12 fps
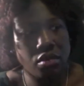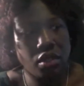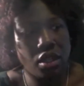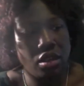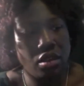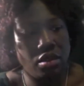
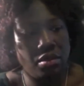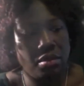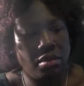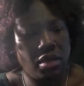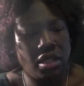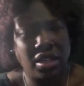and
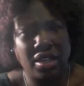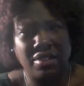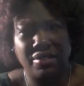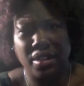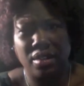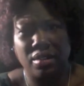then I
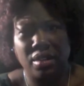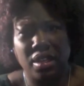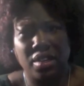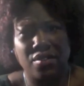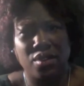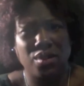found like
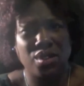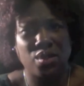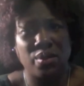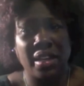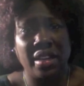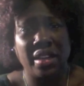if it was
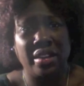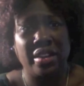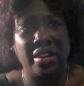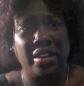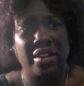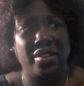wet,
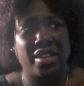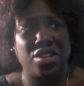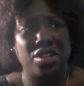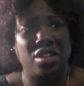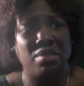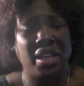it was
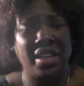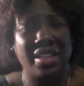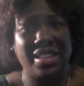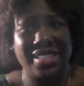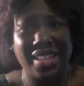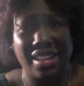actually making it
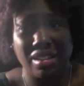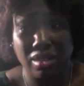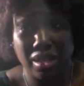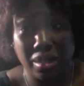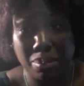tangle up